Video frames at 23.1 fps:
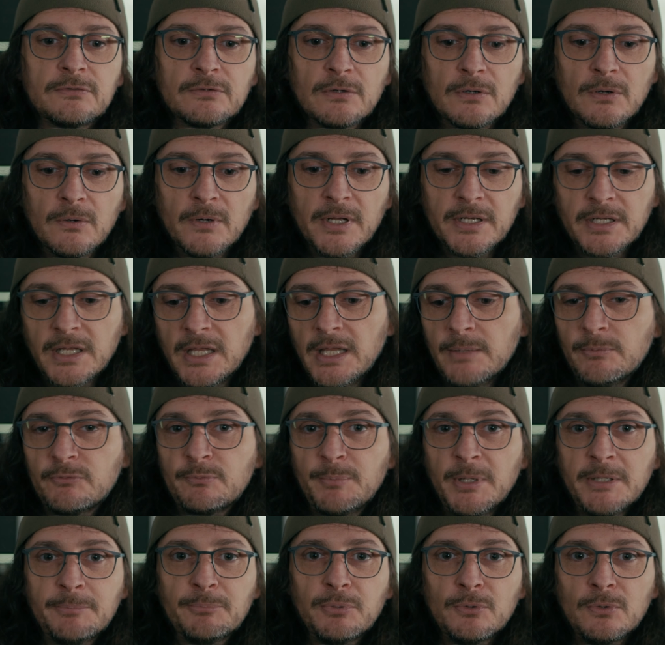So it keeps
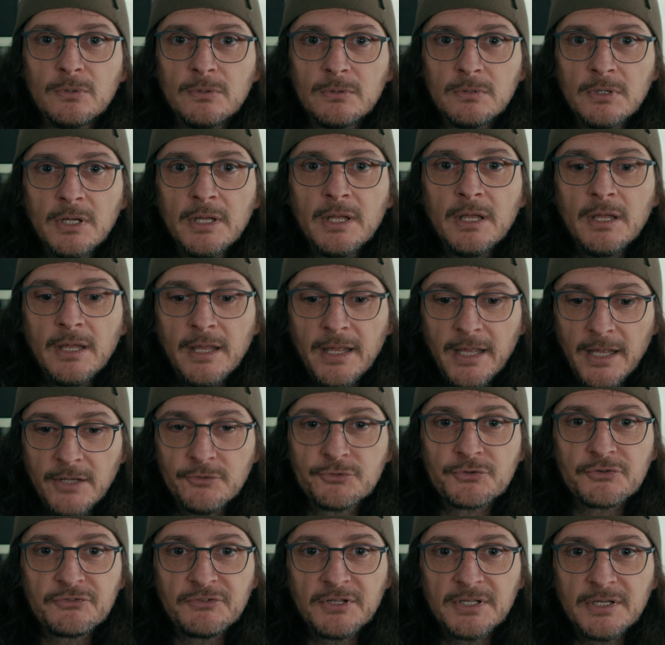people
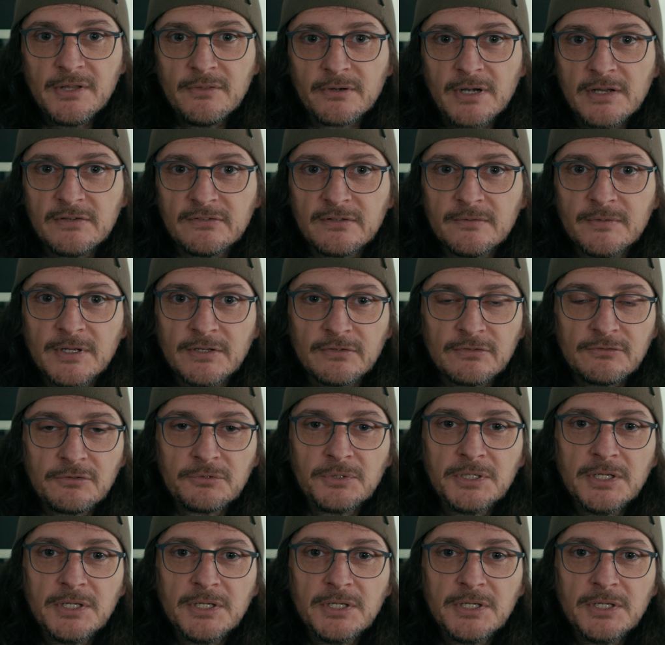interested in their A7S